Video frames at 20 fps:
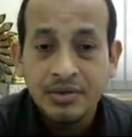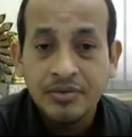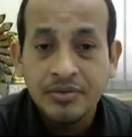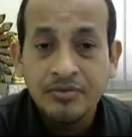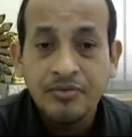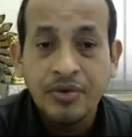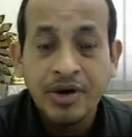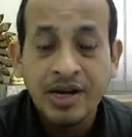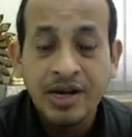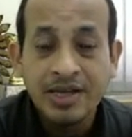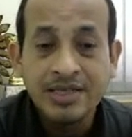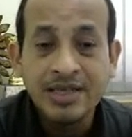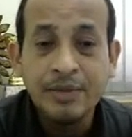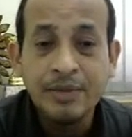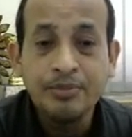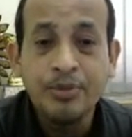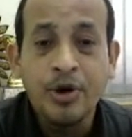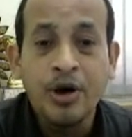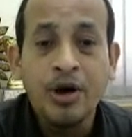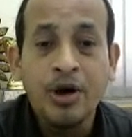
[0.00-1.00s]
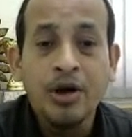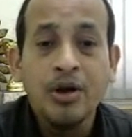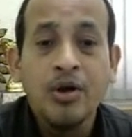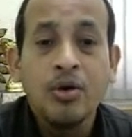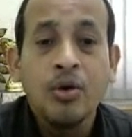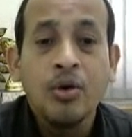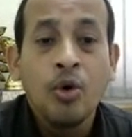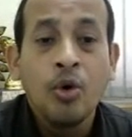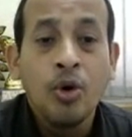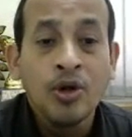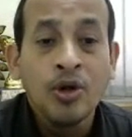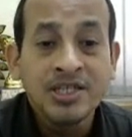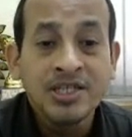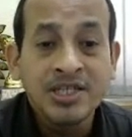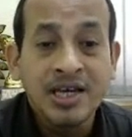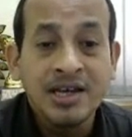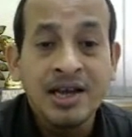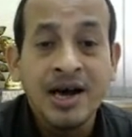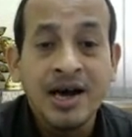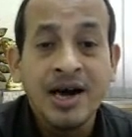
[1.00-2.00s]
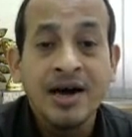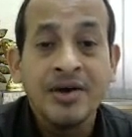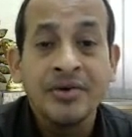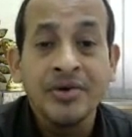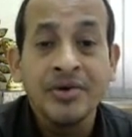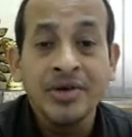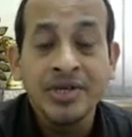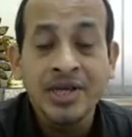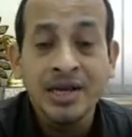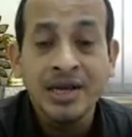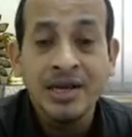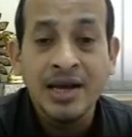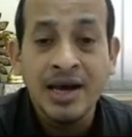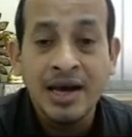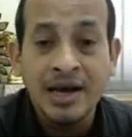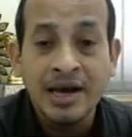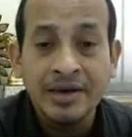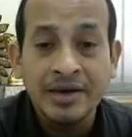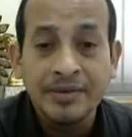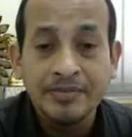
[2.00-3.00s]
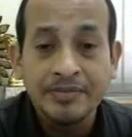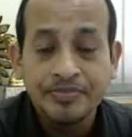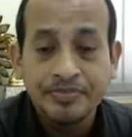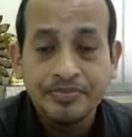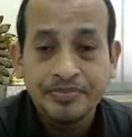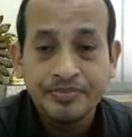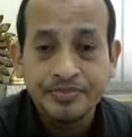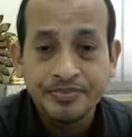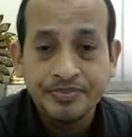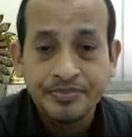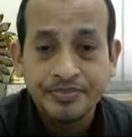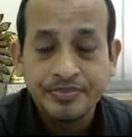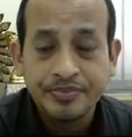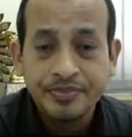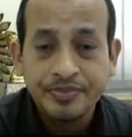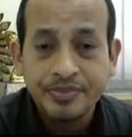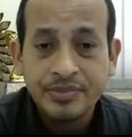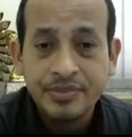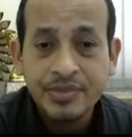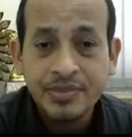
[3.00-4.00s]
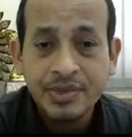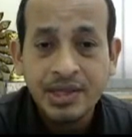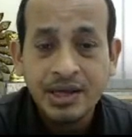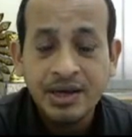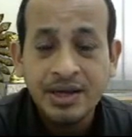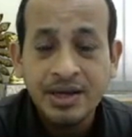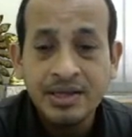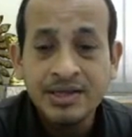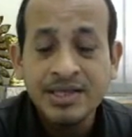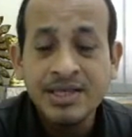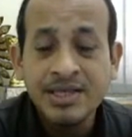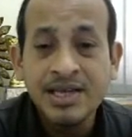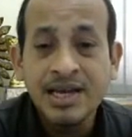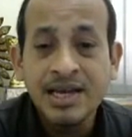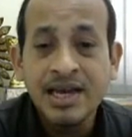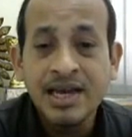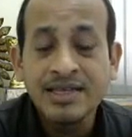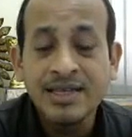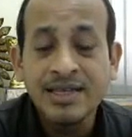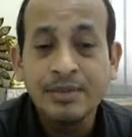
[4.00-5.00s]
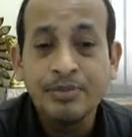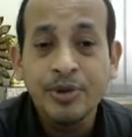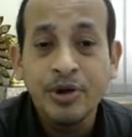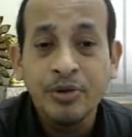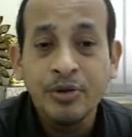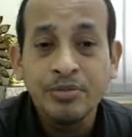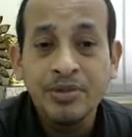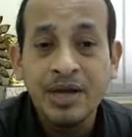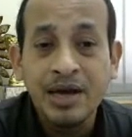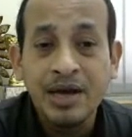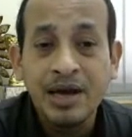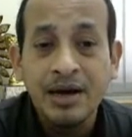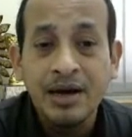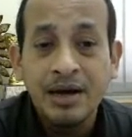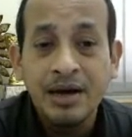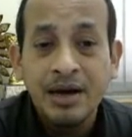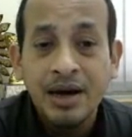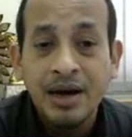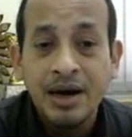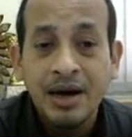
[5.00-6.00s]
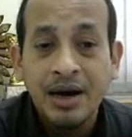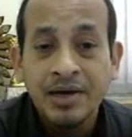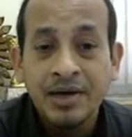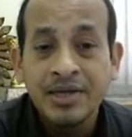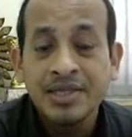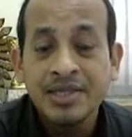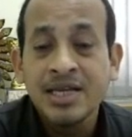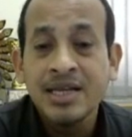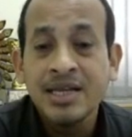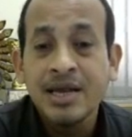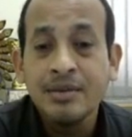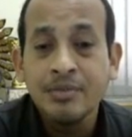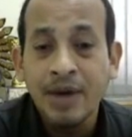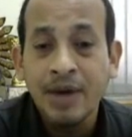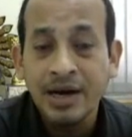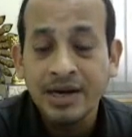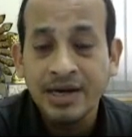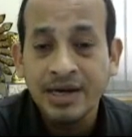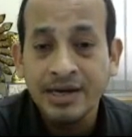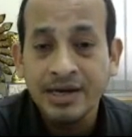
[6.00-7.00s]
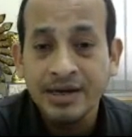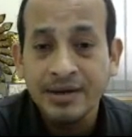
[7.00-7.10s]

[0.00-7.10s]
For example, wholesaler, retailer, these are example of the reseller market.